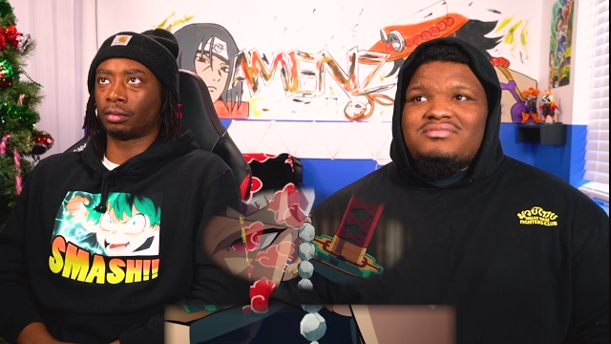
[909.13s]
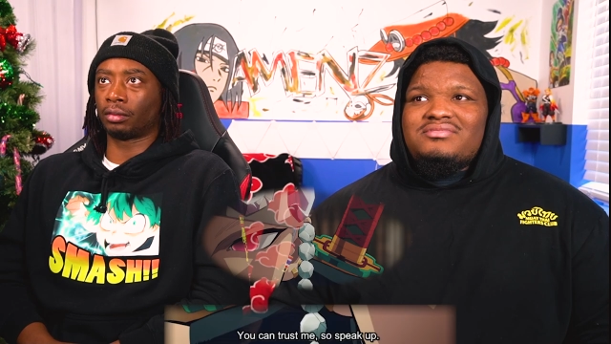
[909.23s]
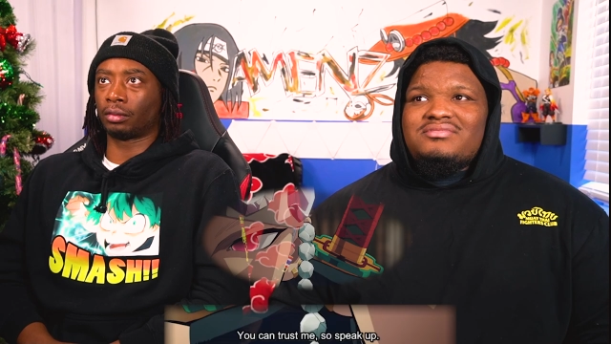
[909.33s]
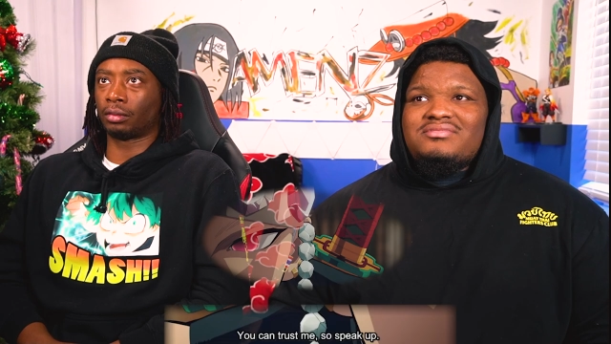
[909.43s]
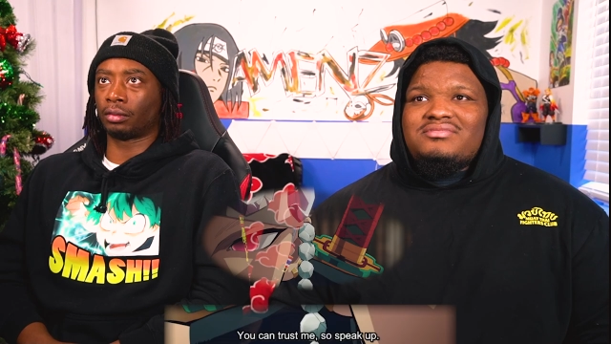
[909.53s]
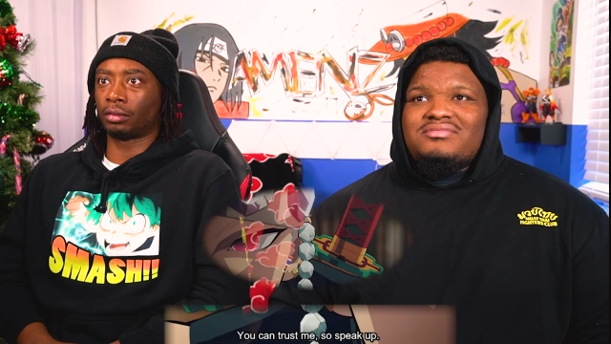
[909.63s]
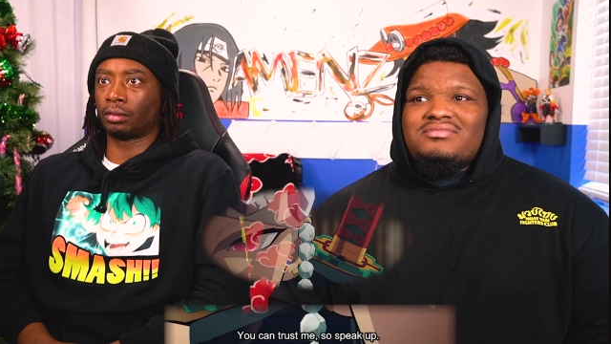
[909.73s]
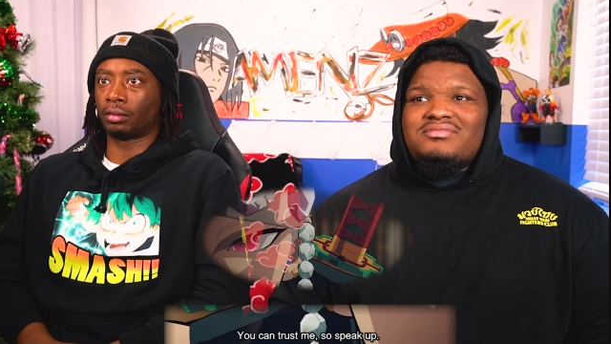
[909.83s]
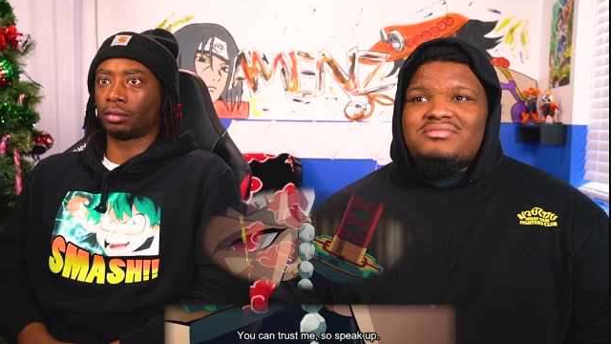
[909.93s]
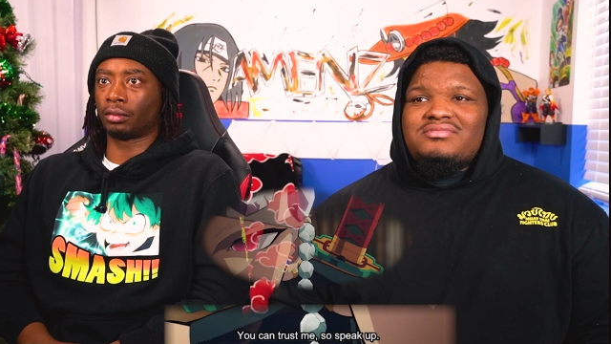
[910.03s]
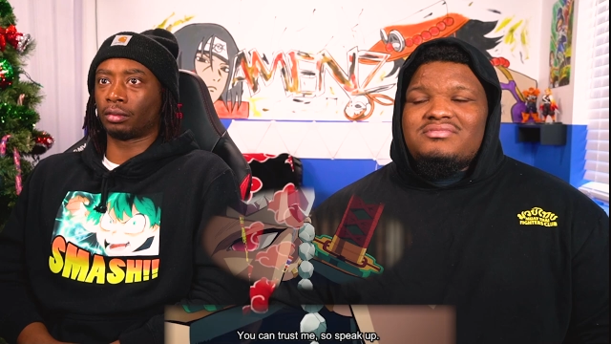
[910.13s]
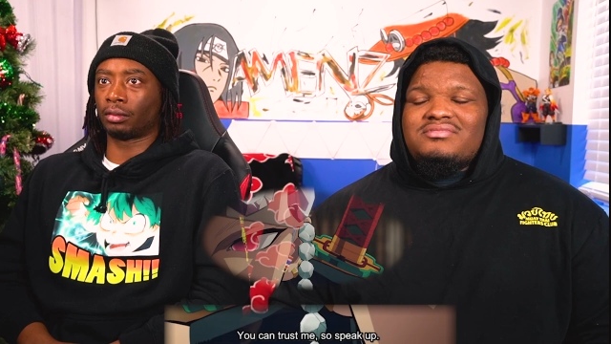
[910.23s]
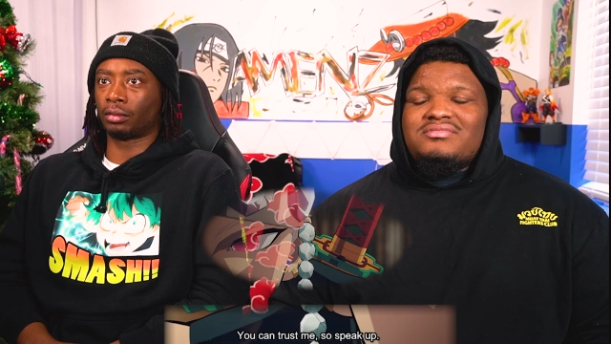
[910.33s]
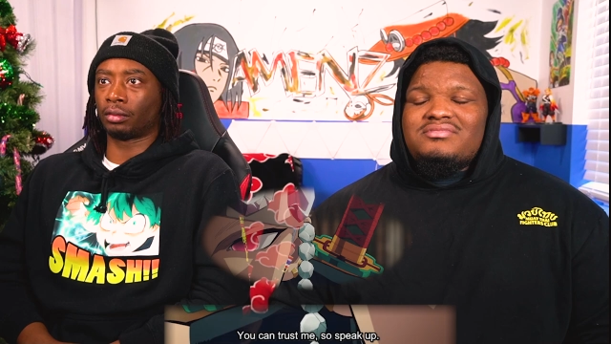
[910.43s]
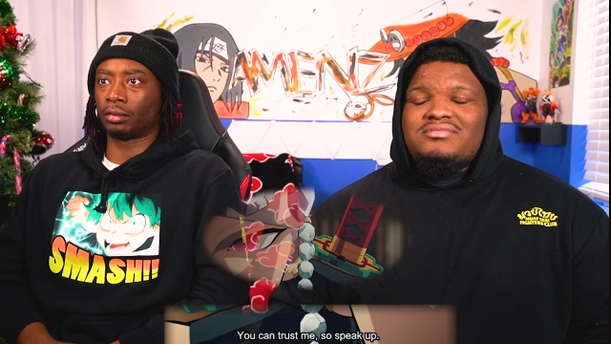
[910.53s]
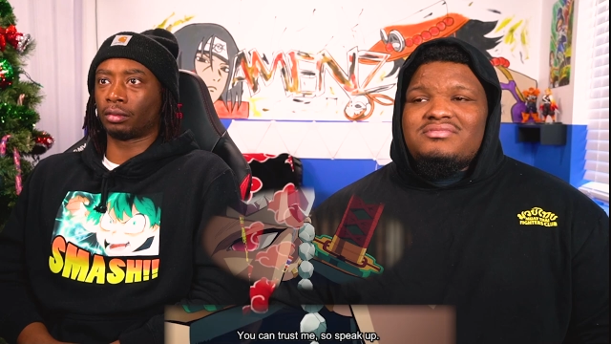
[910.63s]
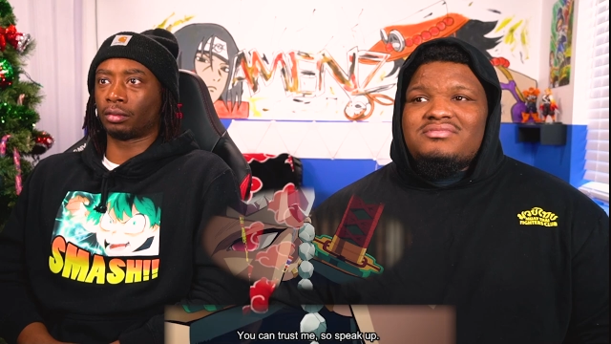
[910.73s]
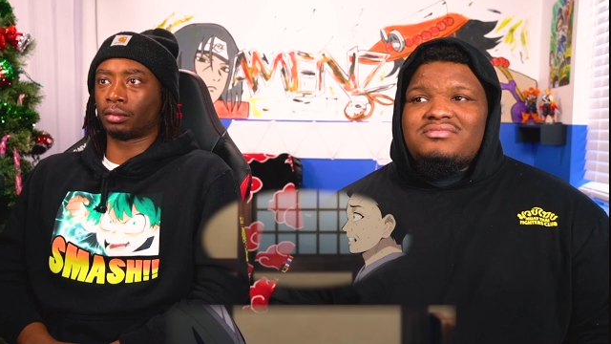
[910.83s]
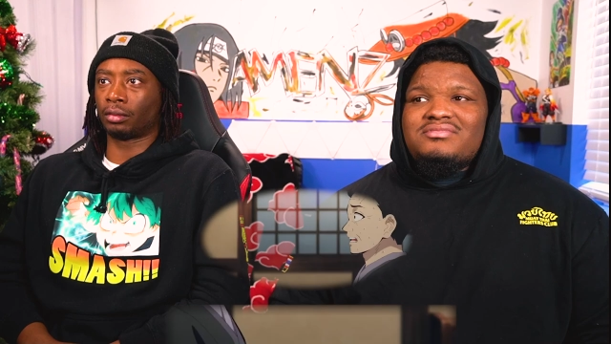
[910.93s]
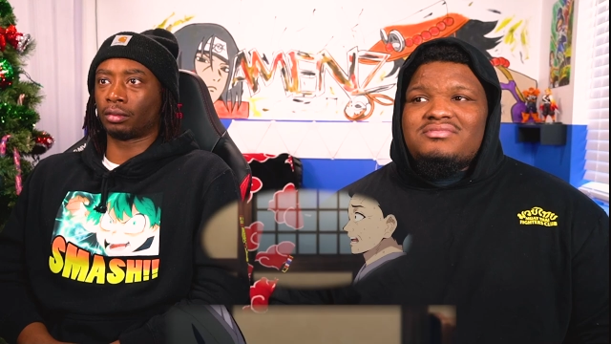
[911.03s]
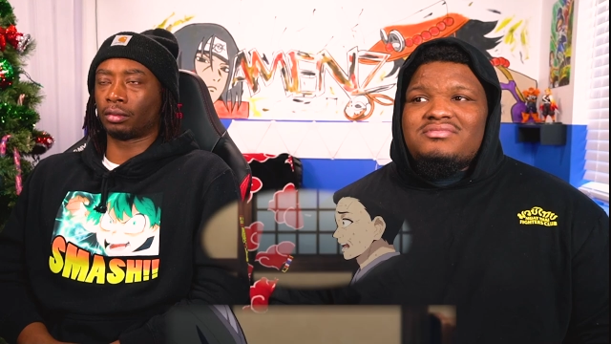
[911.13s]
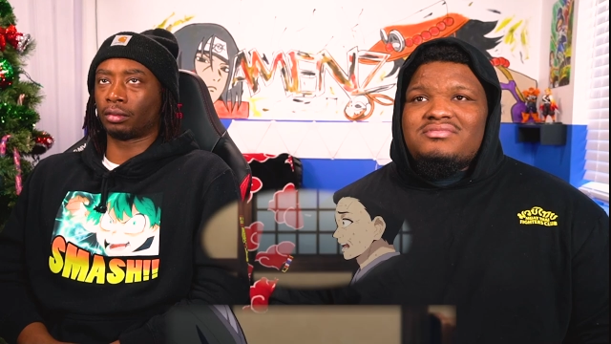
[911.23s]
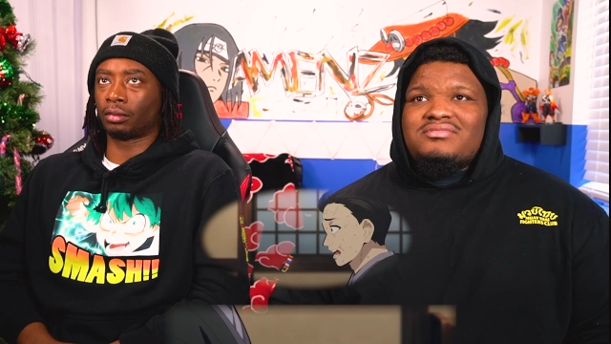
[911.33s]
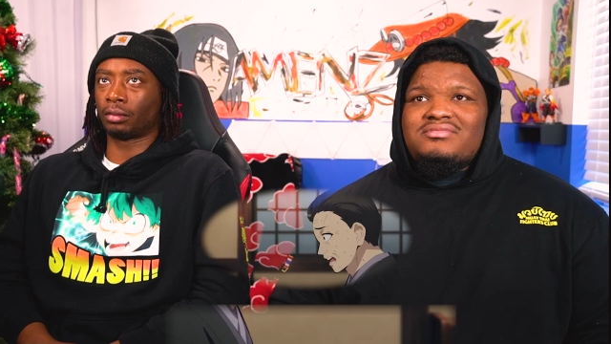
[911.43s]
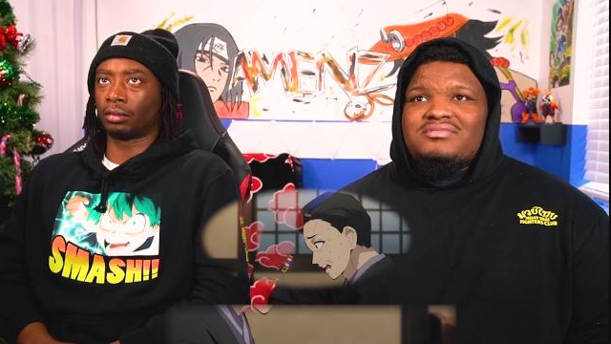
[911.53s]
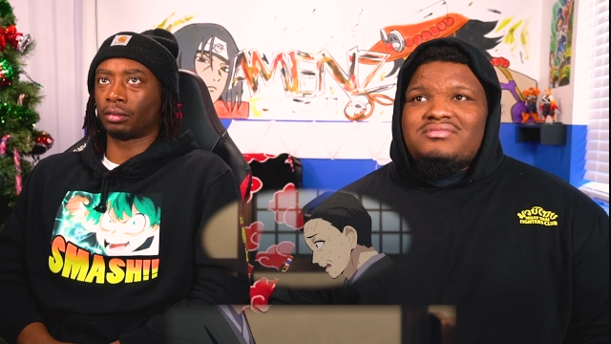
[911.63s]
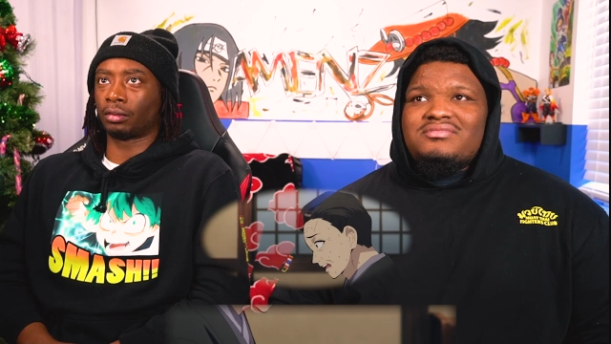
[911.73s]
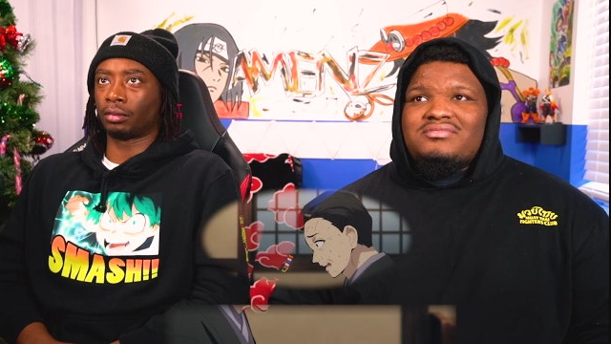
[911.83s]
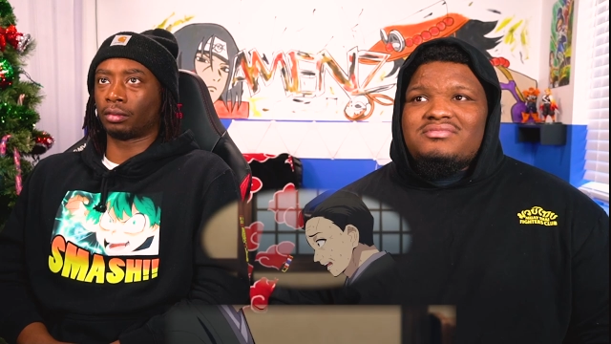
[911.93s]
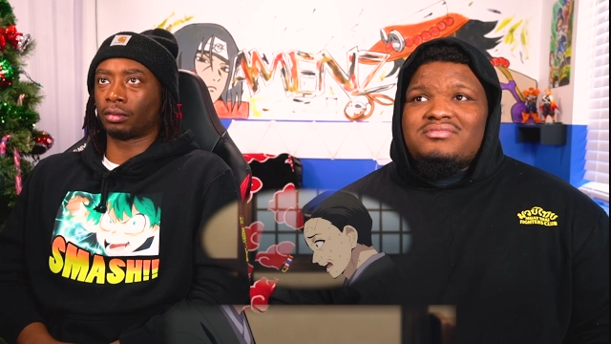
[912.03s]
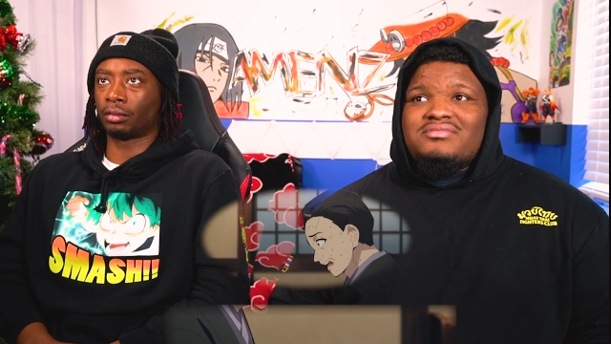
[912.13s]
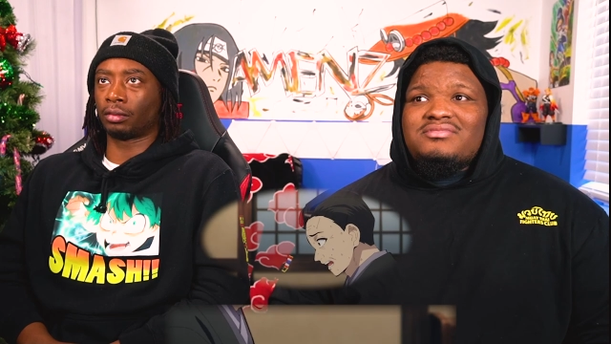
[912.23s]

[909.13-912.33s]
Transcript: (silence)